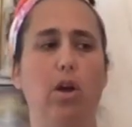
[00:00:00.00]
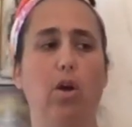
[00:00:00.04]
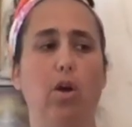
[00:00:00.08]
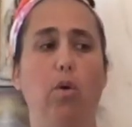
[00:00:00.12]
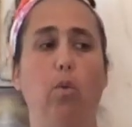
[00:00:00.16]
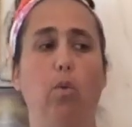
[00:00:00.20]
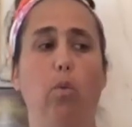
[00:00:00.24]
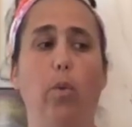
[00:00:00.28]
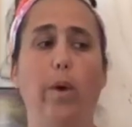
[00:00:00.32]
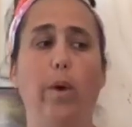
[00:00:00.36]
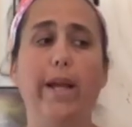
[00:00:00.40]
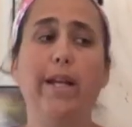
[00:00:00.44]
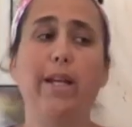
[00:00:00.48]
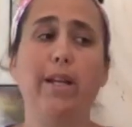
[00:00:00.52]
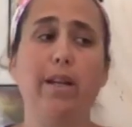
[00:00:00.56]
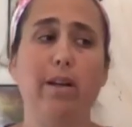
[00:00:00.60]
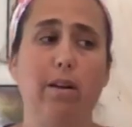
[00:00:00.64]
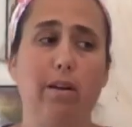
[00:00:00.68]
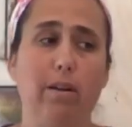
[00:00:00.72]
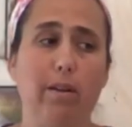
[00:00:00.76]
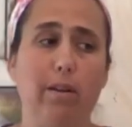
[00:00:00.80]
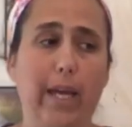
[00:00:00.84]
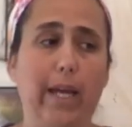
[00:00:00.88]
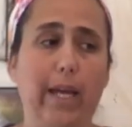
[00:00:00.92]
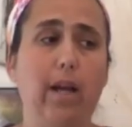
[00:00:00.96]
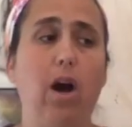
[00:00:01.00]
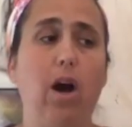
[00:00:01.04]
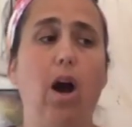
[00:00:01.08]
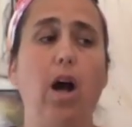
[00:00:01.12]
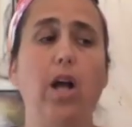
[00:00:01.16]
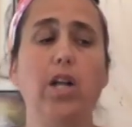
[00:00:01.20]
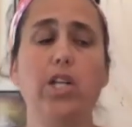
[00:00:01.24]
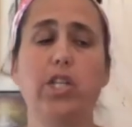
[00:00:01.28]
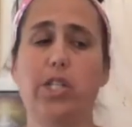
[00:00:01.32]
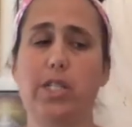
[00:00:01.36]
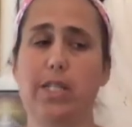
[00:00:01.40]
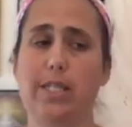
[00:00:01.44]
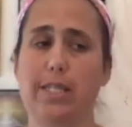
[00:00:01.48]
when you're like
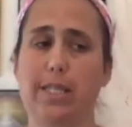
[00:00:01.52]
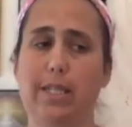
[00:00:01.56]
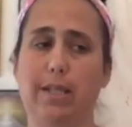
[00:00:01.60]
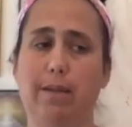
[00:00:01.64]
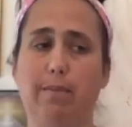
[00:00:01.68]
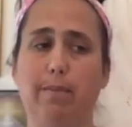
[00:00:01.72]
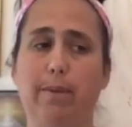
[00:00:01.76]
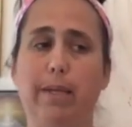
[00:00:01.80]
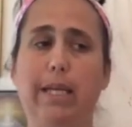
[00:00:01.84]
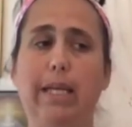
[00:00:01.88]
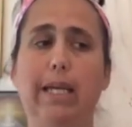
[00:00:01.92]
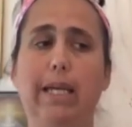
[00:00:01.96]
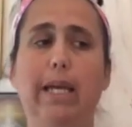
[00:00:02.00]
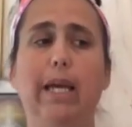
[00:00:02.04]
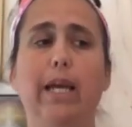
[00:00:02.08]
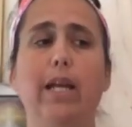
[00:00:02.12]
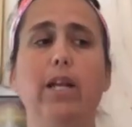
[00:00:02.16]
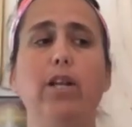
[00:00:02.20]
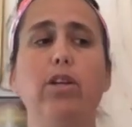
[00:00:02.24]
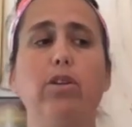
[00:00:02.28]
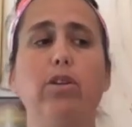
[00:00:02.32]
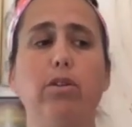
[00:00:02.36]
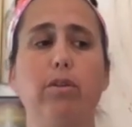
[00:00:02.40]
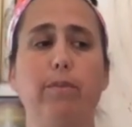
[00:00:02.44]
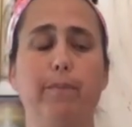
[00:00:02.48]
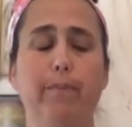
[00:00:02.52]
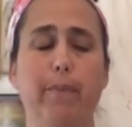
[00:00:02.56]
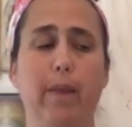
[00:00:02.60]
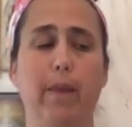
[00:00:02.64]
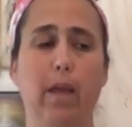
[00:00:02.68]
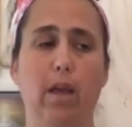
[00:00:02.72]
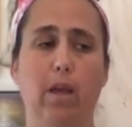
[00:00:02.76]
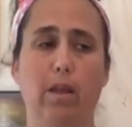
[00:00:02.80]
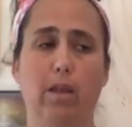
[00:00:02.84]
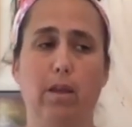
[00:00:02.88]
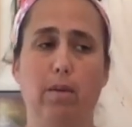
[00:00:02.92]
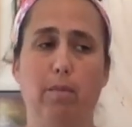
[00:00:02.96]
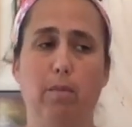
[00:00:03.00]
consciously be in
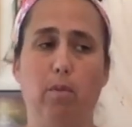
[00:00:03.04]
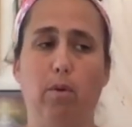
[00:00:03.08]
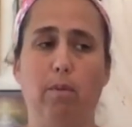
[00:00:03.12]
the more